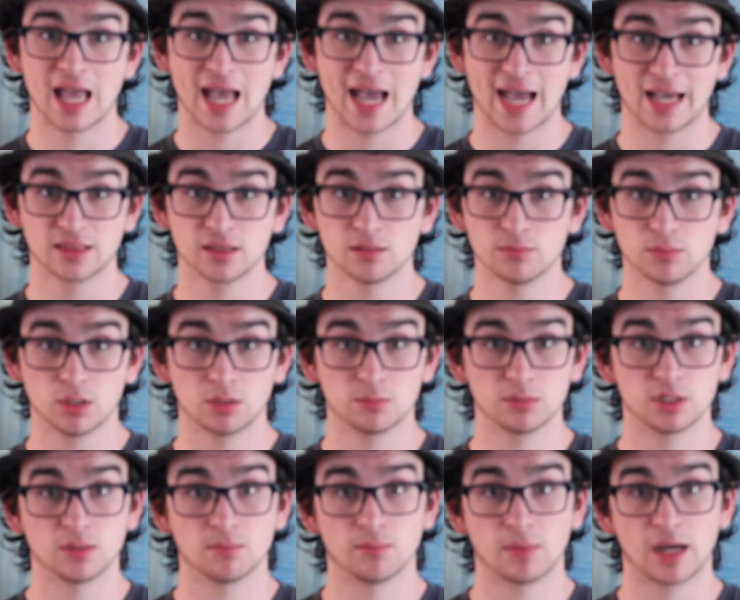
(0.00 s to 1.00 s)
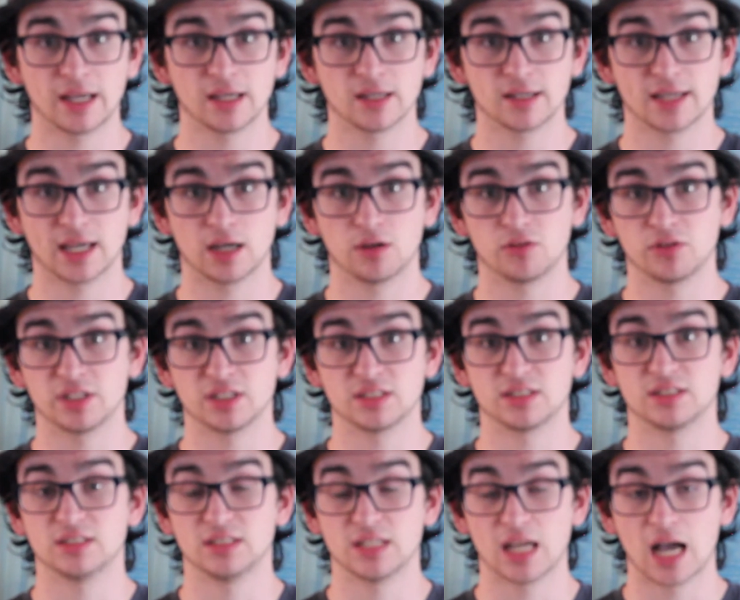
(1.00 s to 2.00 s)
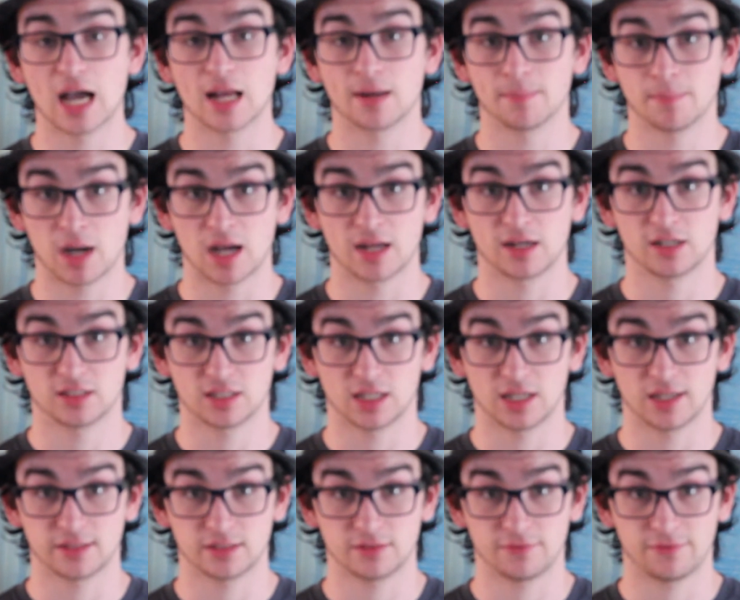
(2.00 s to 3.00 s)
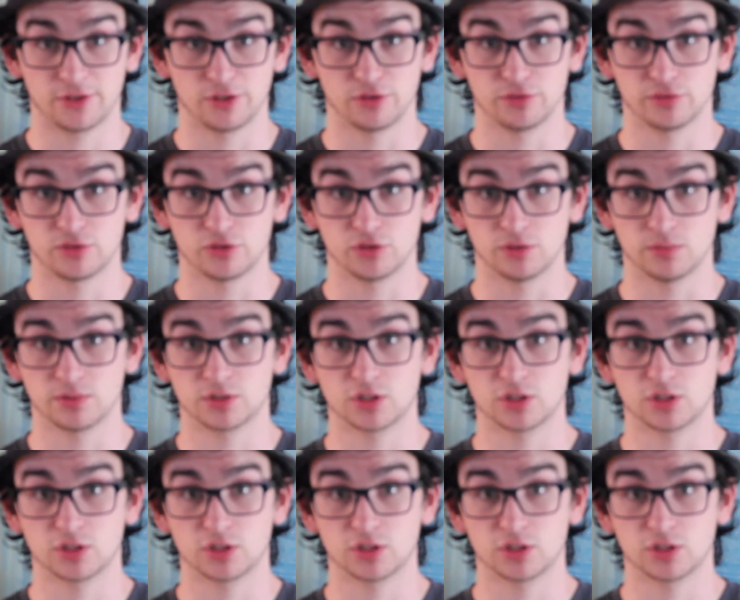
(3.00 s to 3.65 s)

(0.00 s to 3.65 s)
At the moment, my account is not monetized for YouTube.